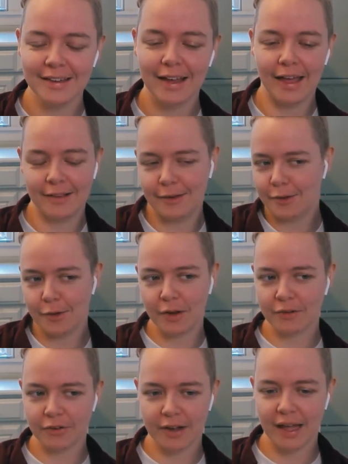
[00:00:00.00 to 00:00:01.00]
And you
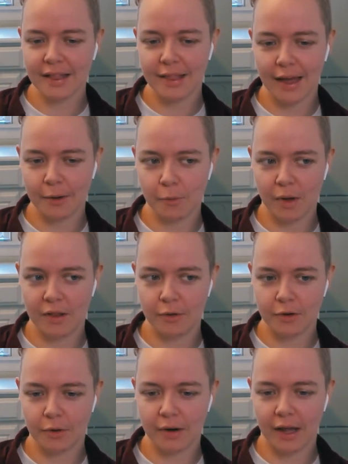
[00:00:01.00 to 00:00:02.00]
can forget that when you
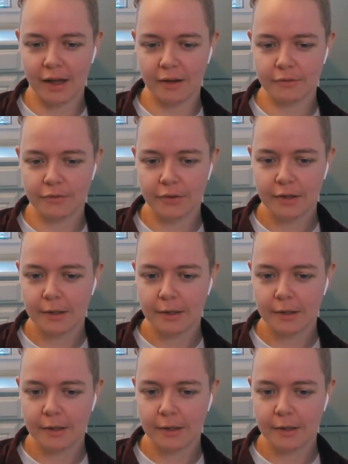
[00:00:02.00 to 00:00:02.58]
don't have,